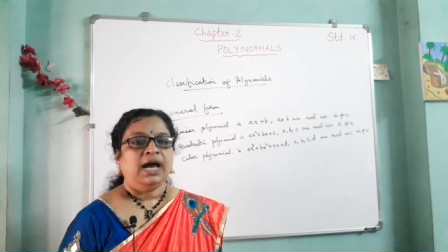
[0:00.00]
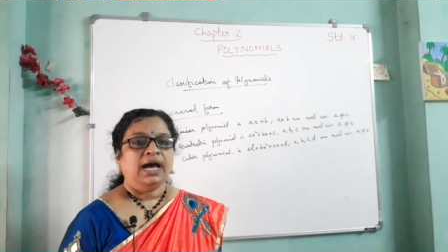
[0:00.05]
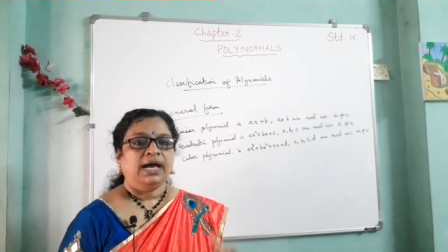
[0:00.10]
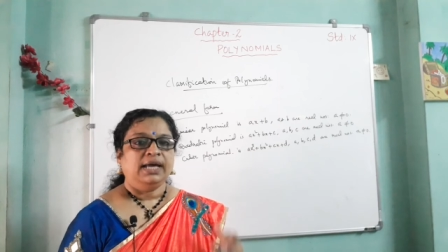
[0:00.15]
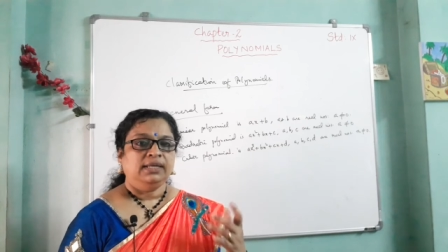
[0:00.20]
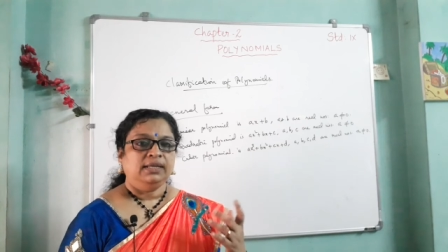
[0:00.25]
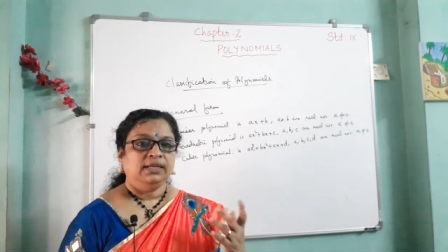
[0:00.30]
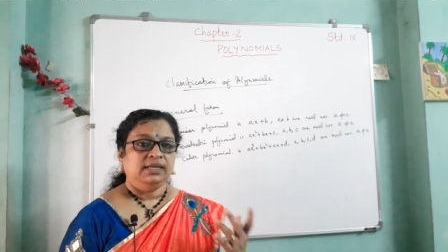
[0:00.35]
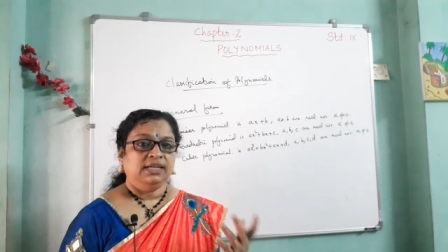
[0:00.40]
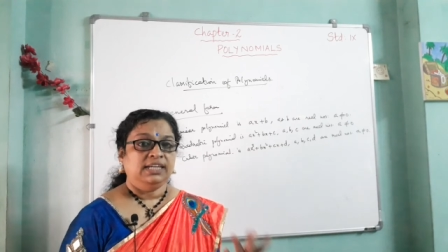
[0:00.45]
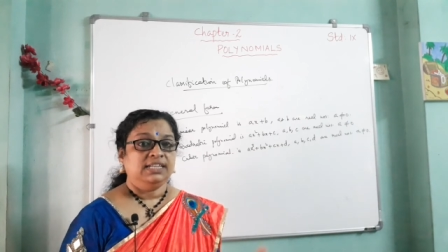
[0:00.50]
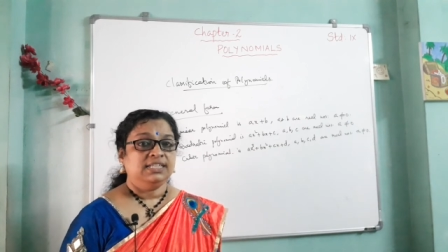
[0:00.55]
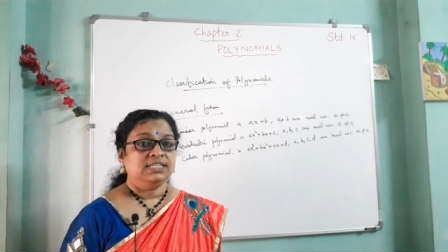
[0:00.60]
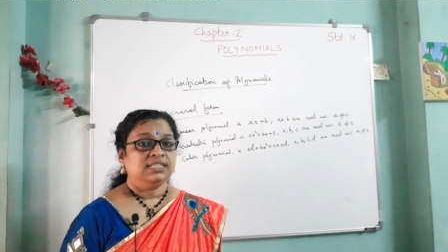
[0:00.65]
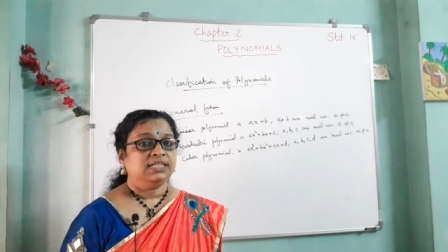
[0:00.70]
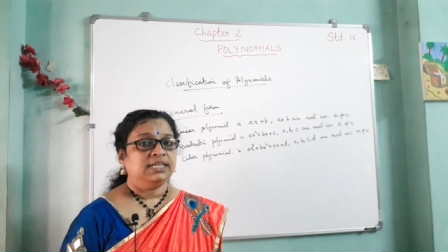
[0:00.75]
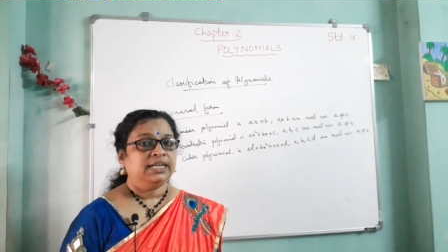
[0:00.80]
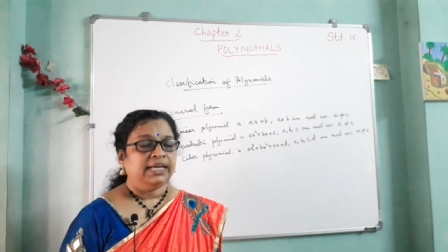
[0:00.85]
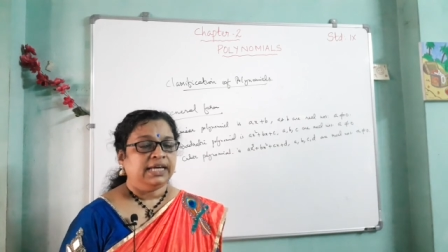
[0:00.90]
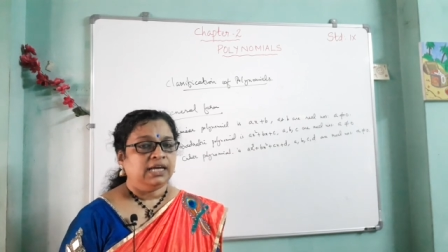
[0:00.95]
and
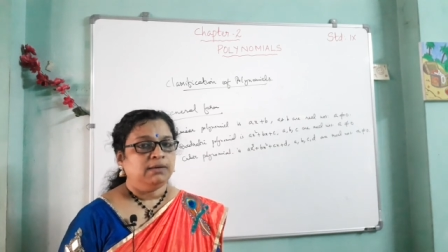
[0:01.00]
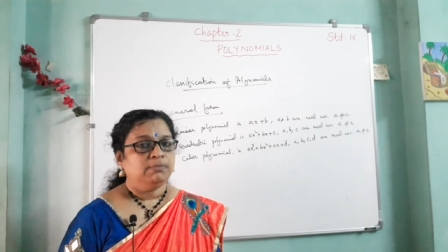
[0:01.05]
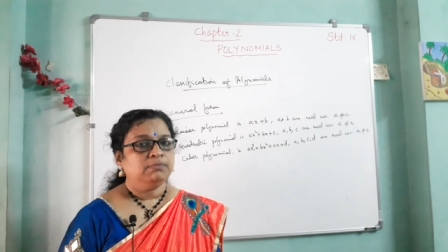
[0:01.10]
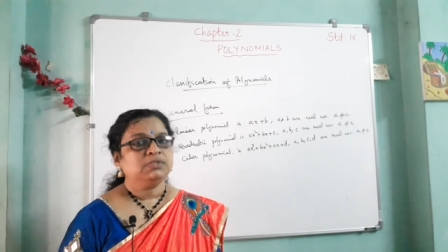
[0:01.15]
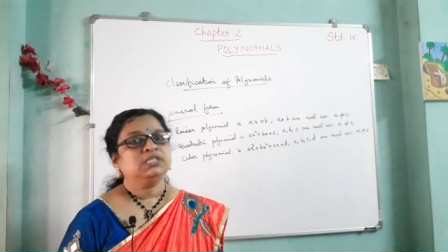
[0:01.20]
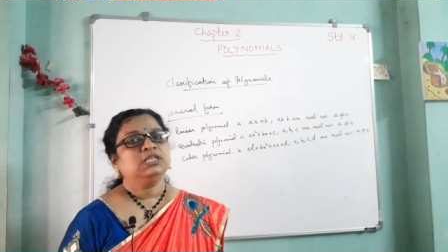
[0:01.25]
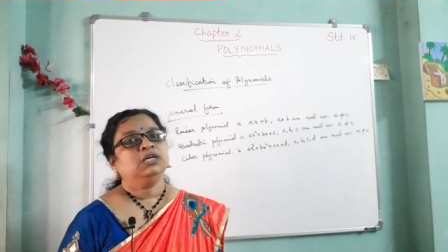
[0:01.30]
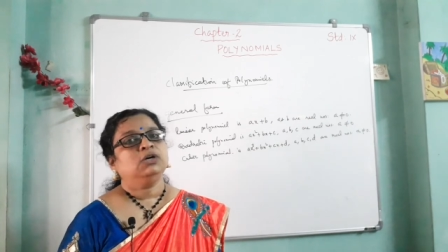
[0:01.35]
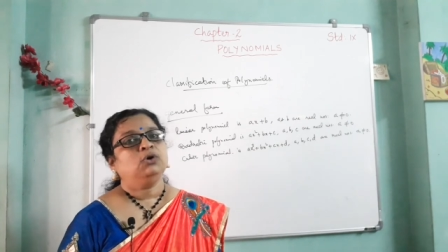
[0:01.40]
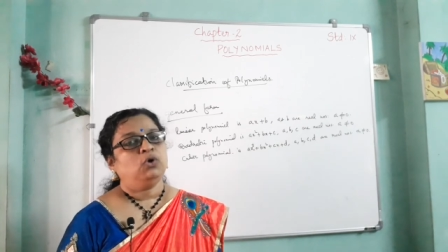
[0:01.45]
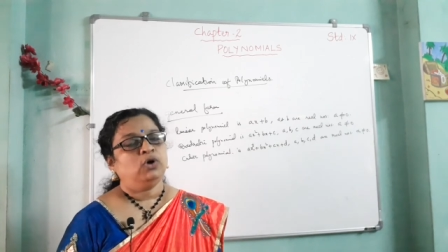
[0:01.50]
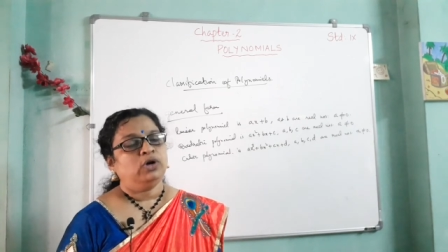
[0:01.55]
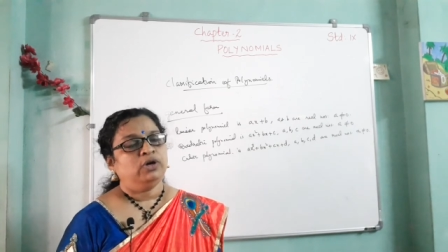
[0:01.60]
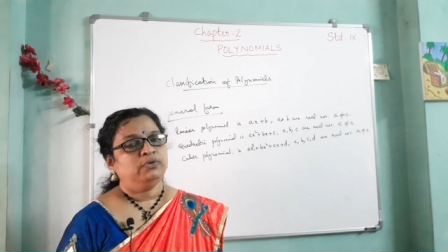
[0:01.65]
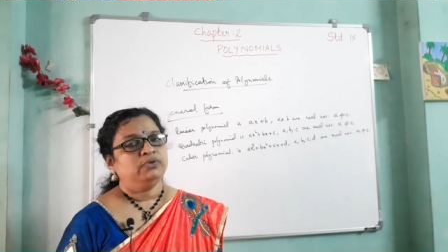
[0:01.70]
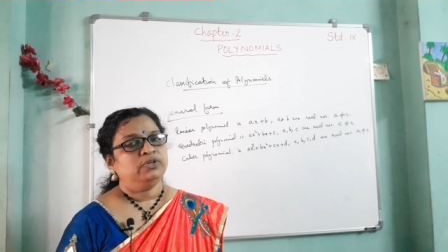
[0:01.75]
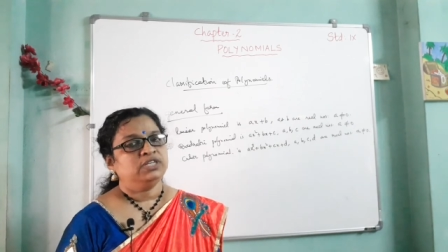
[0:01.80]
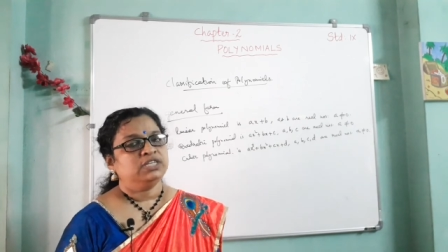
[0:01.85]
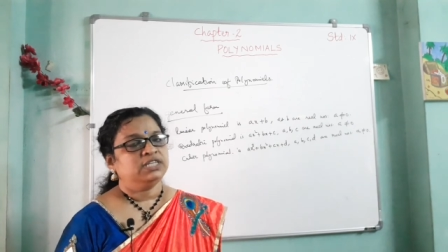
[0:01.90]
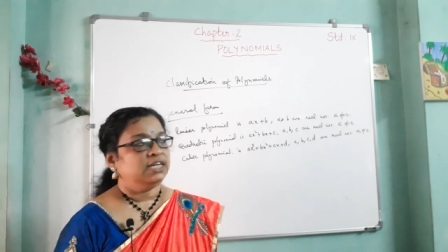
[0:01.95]
its terms,
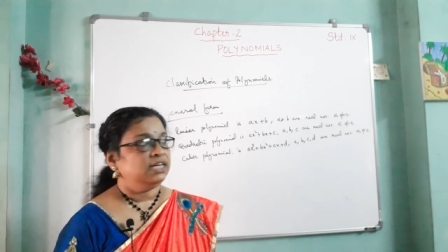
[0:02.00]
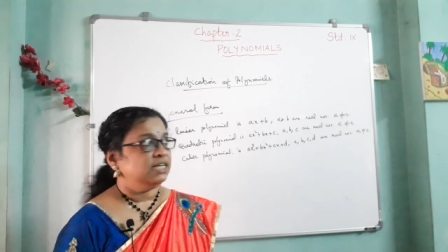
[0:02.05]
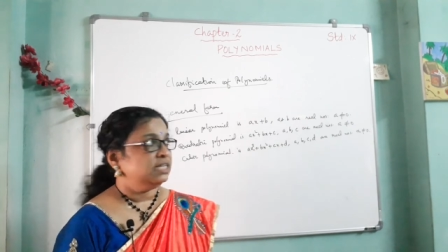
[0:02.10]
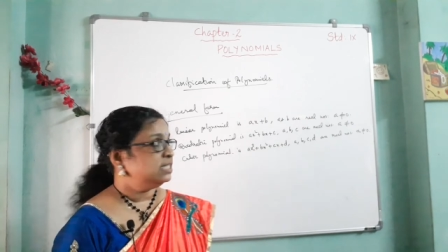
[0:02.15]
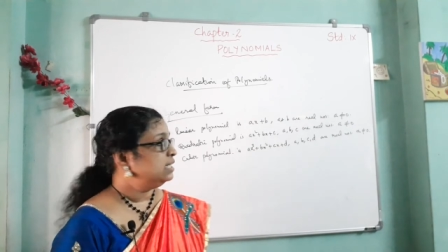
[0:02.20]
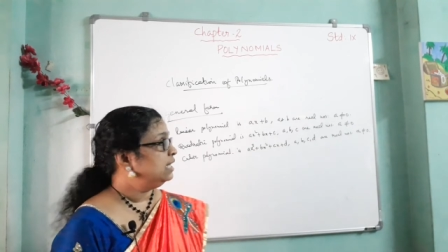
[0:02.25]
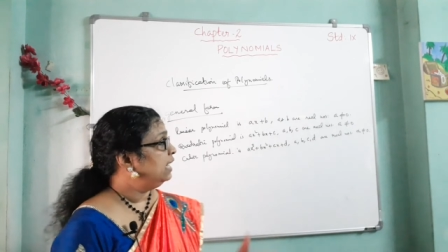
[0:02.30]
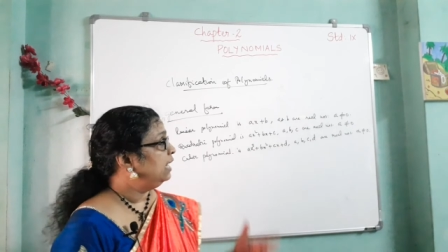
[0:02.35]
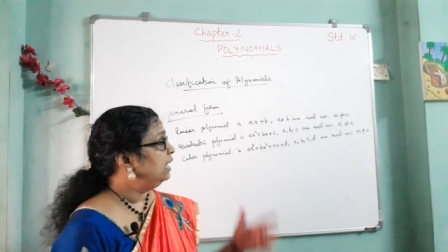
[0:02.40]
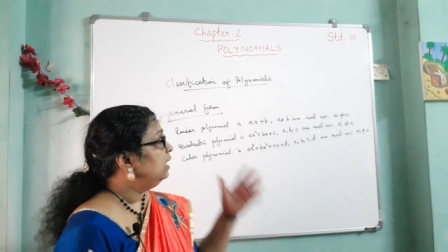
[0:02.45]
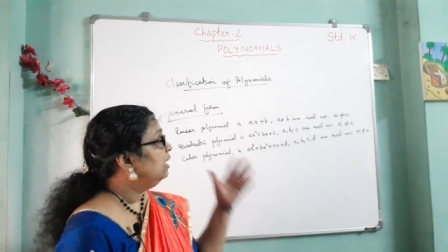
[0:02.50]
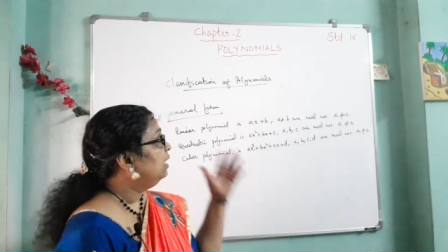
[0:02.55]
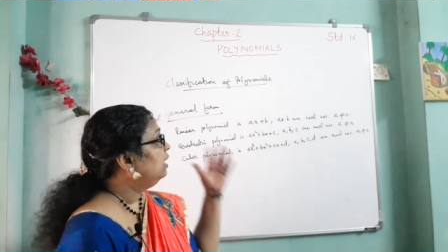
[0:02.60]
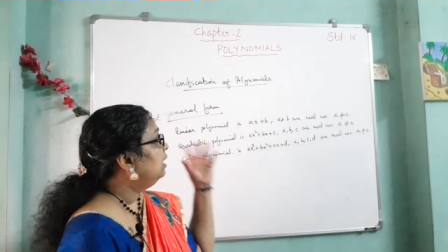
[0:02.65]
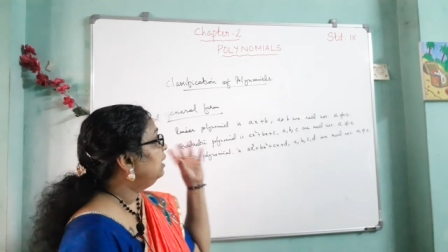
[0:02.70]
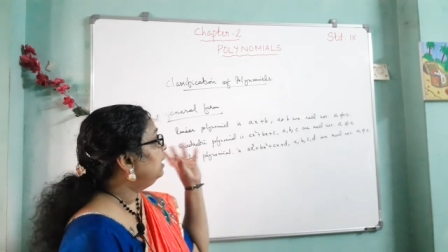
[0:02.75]
coefficients, then